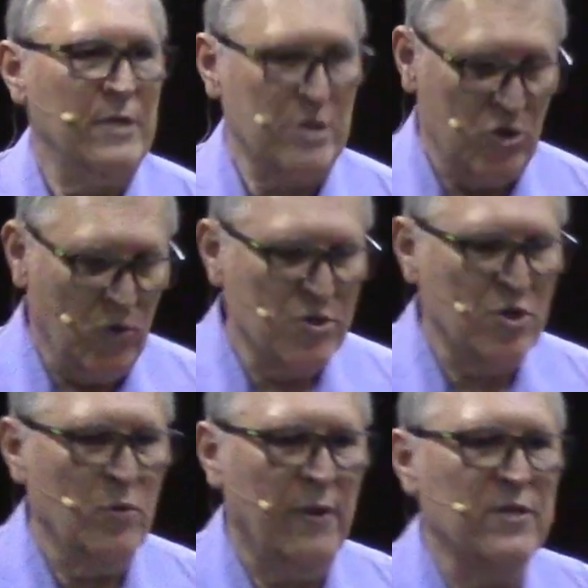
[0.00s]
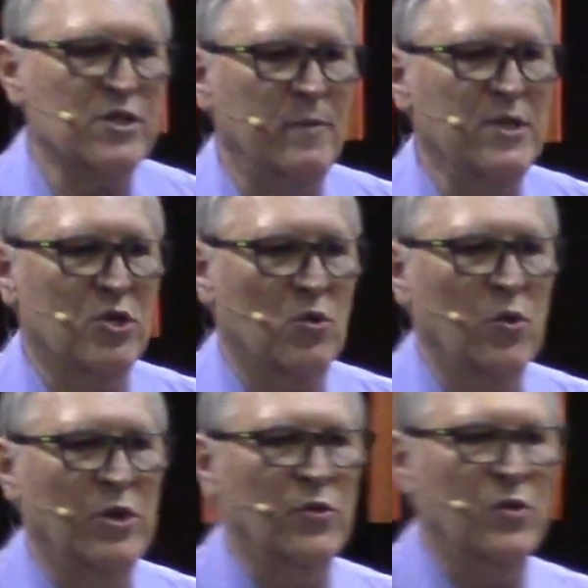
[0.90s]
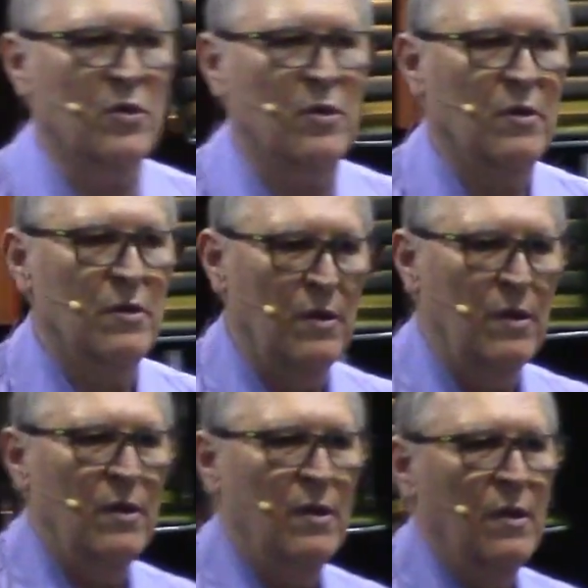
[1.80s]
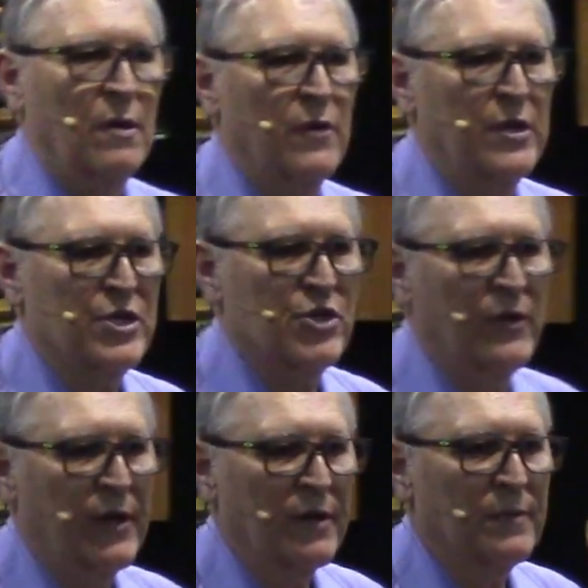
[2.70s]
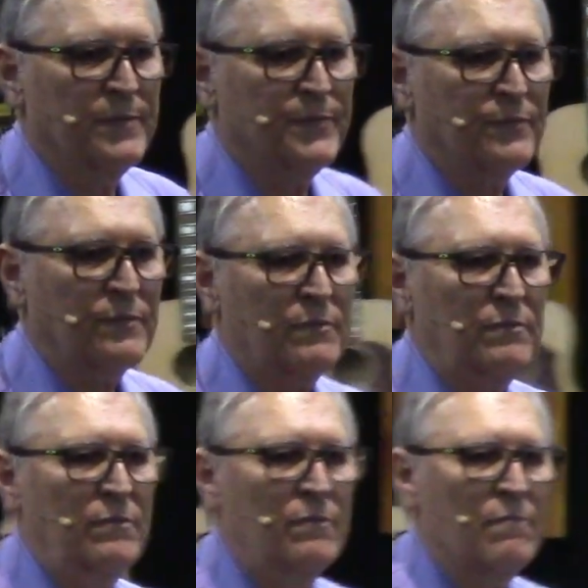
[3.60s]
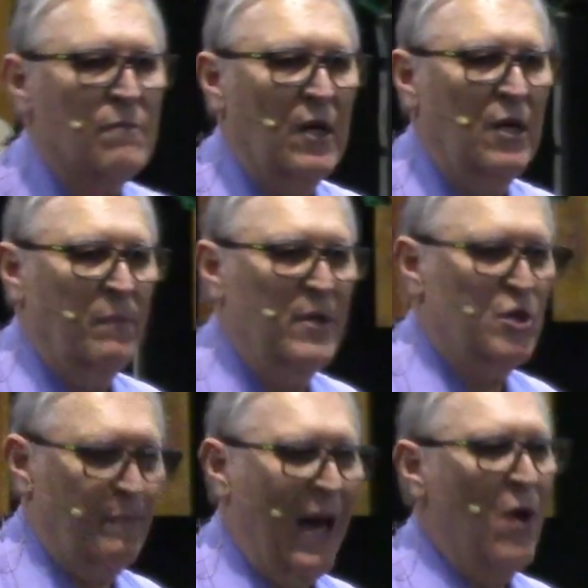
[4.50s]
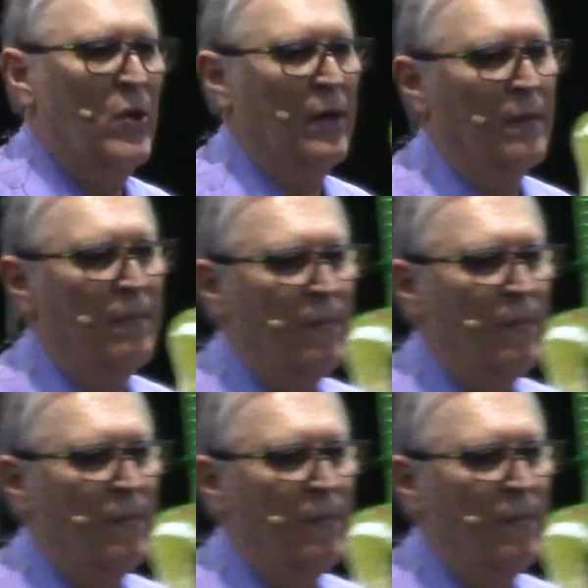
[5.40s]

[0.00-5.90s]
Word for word: This is also what this means according to the, the dictionary. It means power